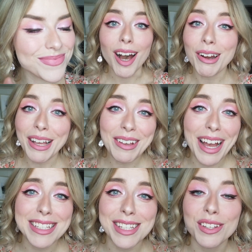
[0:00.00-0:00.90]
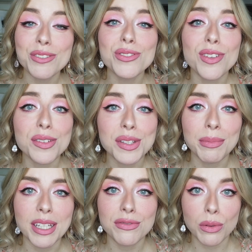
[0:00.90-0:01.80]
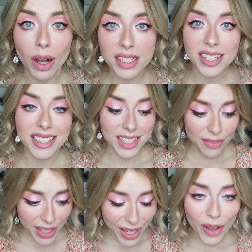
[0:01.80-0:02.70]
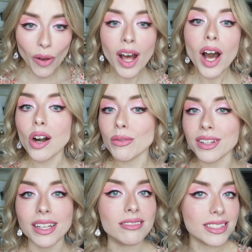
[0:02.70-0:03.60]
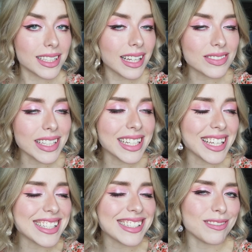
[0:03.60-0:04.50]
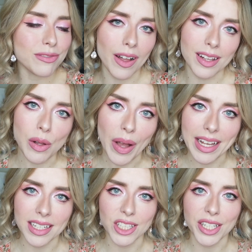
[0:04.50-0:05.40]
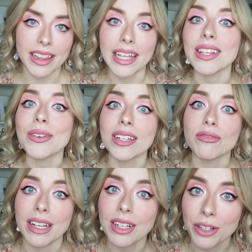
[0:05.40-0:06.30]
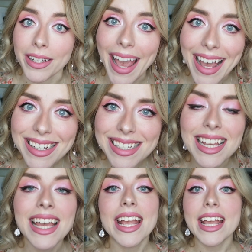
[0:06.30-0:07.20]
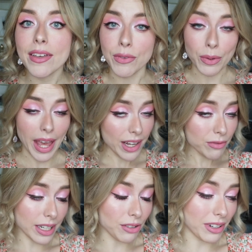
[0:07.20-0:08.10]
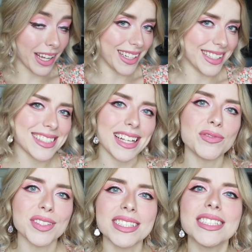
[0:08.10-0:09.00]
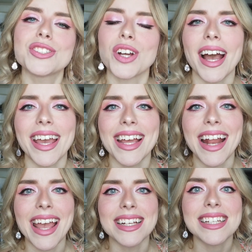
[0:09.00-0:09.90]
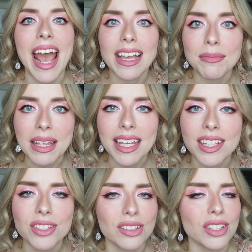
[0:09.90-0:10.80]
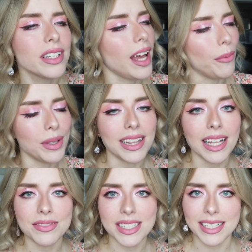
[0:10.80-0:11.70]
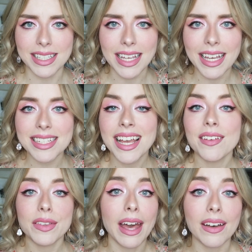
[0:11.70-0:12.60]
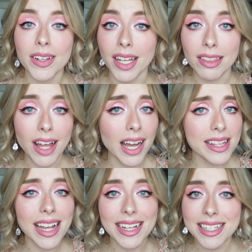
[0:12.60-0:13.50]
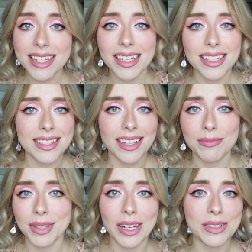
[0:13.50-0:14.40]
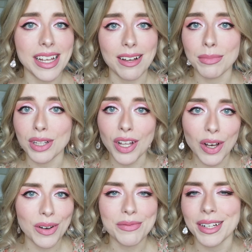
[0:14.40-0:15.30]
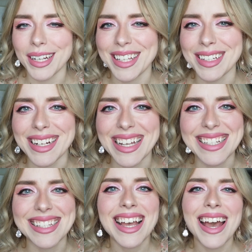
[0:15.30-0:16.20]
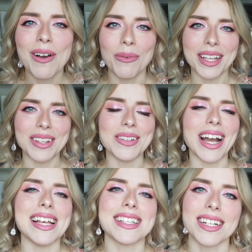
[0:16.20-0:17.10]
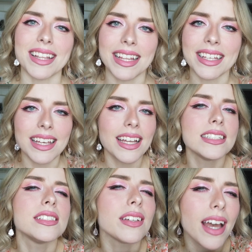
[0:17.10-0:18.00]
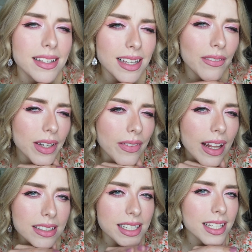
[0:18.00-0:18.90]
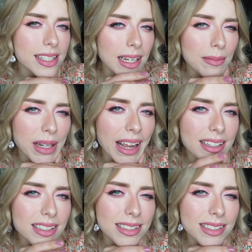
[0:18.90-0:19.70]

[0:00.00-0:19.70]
Alright you guys, thank you so much for watching this video. Hopefully it was lovely and easy to follow and a look that you can recreate. If you can't recreate it, definitely try it and tag me in your look. I would love to see it. If you have any thoughts, ideas, let me know down below. I'm very curious what you guys are thinking. Do you guys have any Valentine's Day plans?